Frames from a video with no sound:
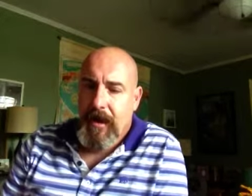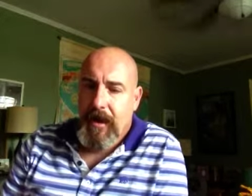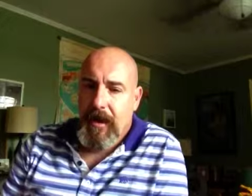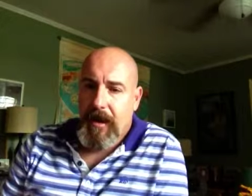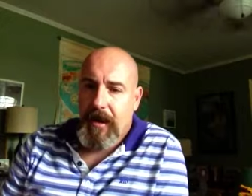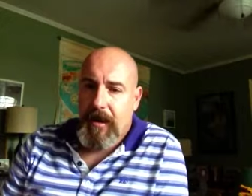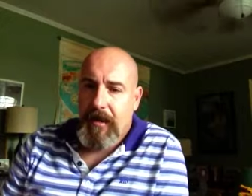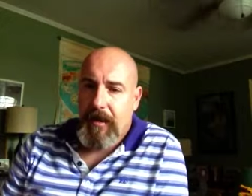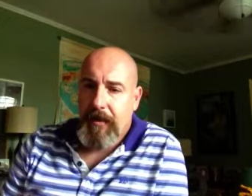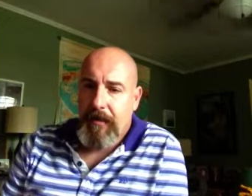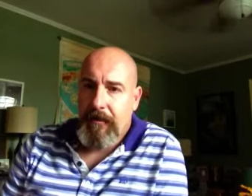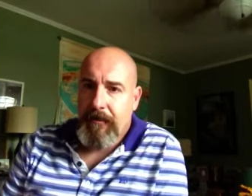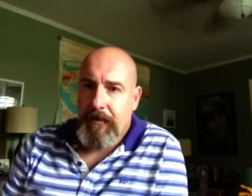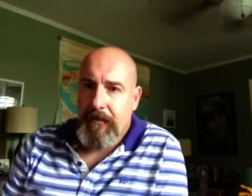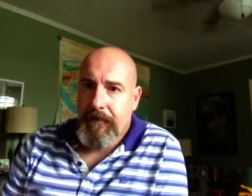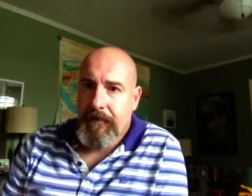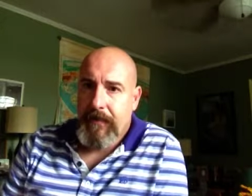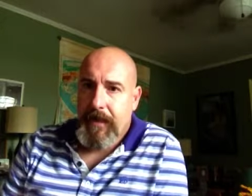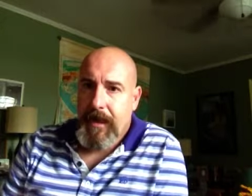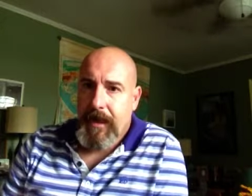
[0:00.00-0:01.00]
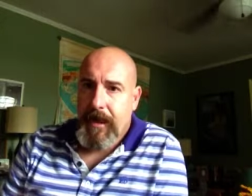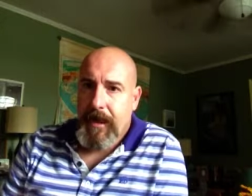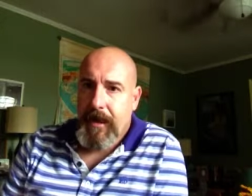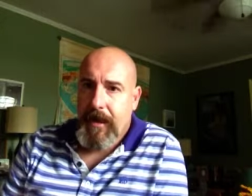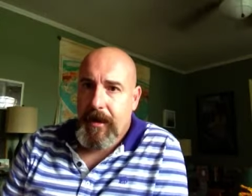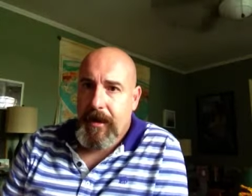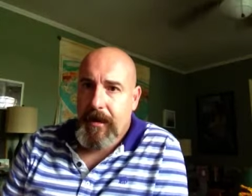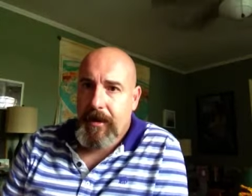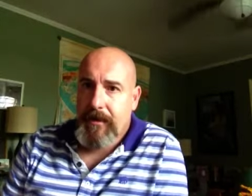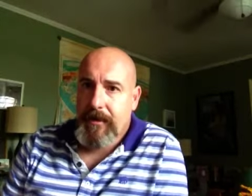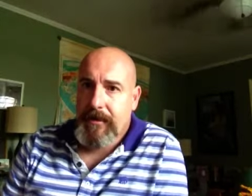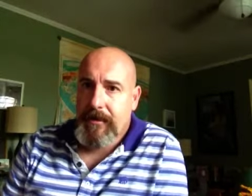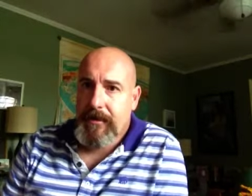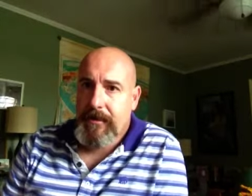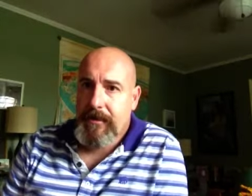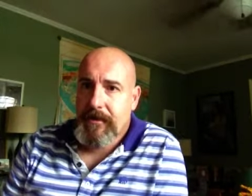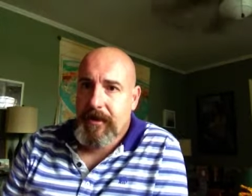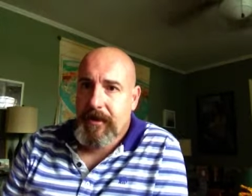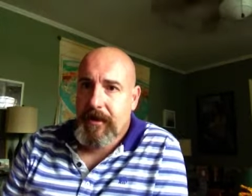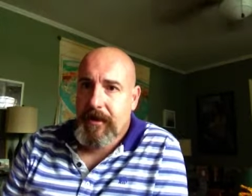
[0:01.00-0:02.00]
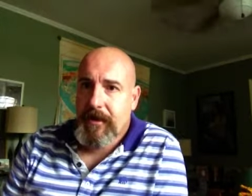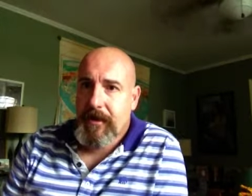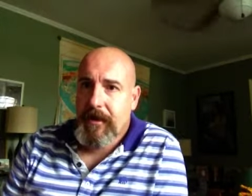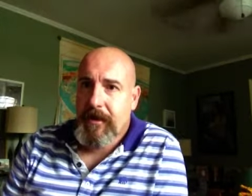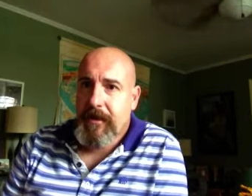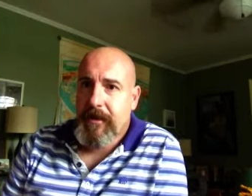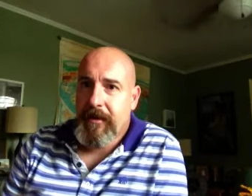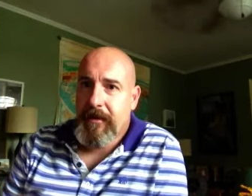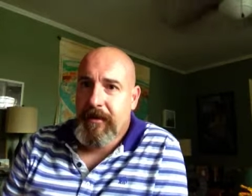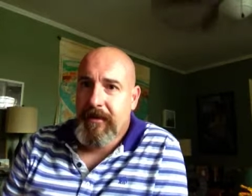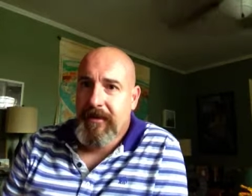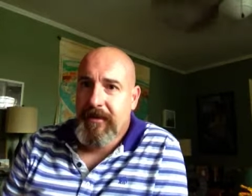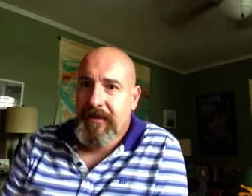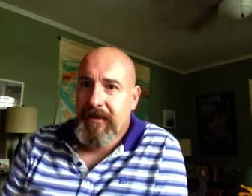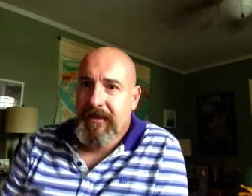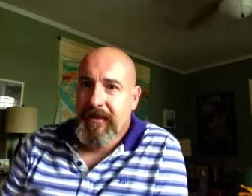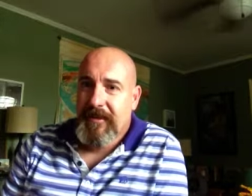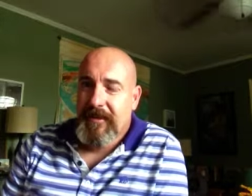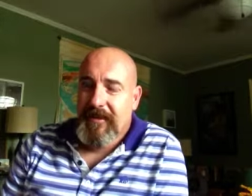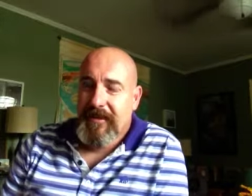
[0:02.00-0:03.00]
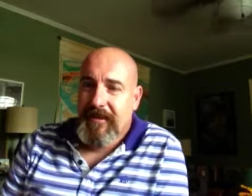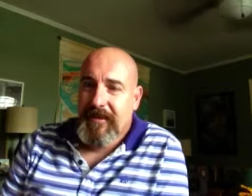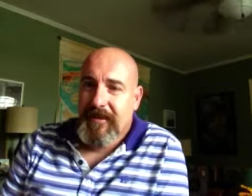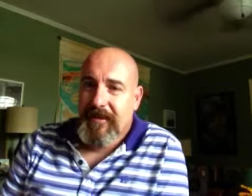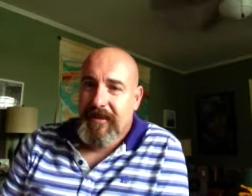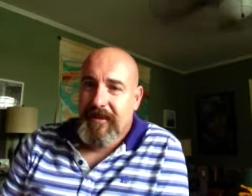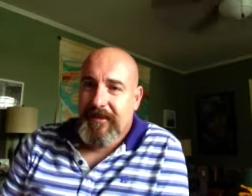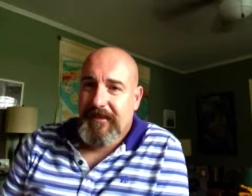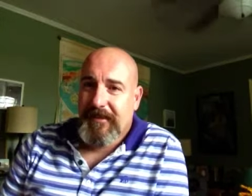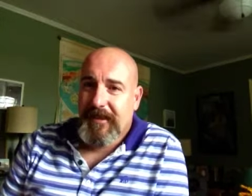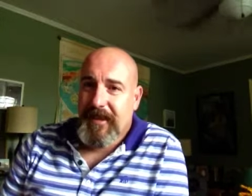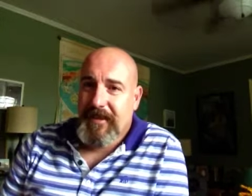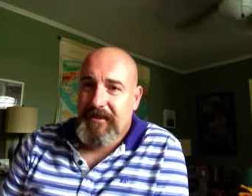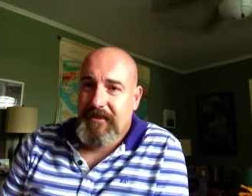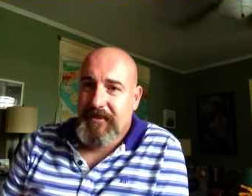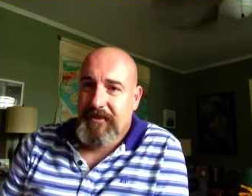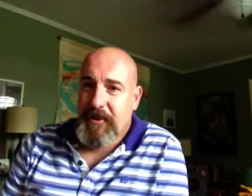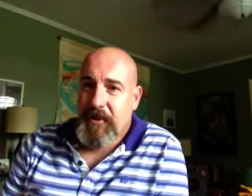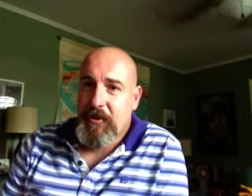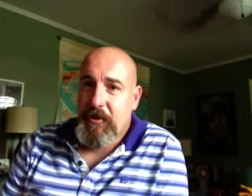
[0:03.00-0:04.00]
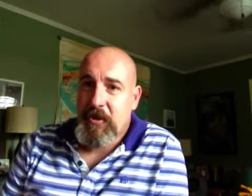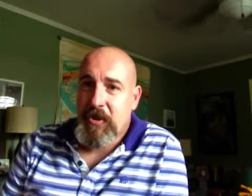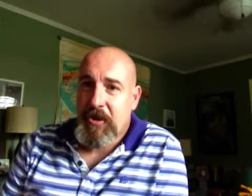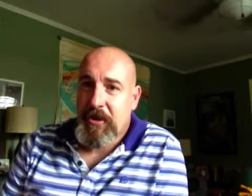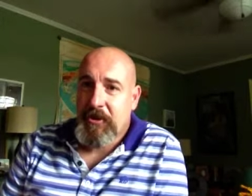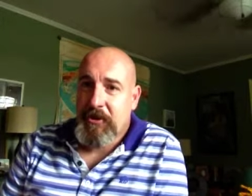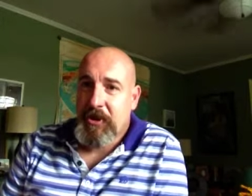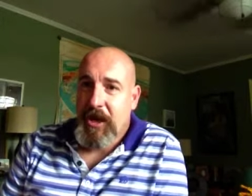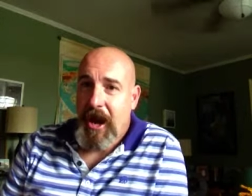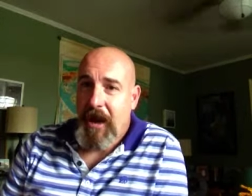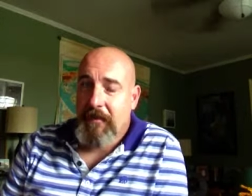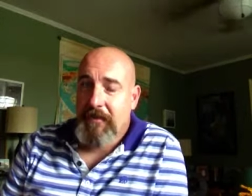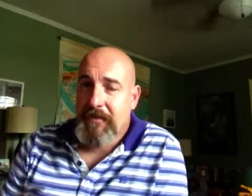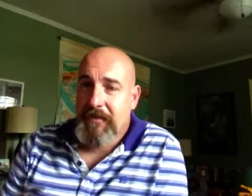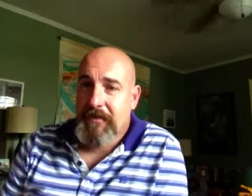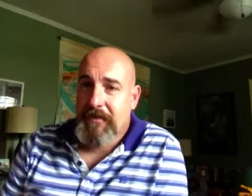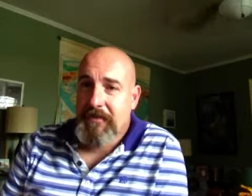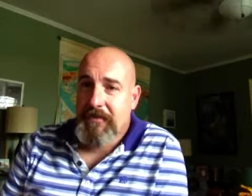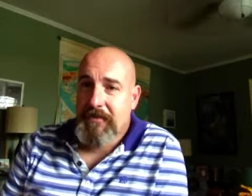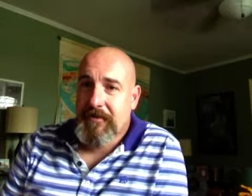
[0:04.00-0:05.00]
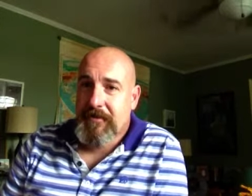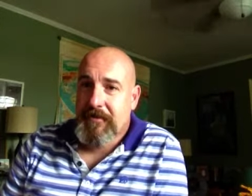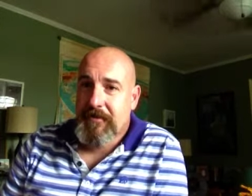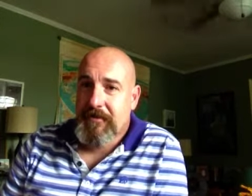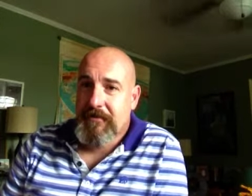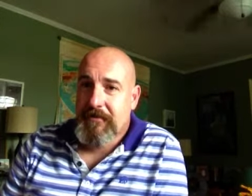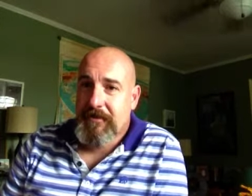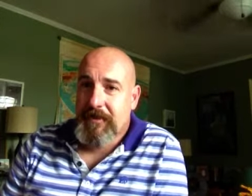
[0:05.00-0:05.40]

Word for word: um, and uh, uh, I turned in a chapter to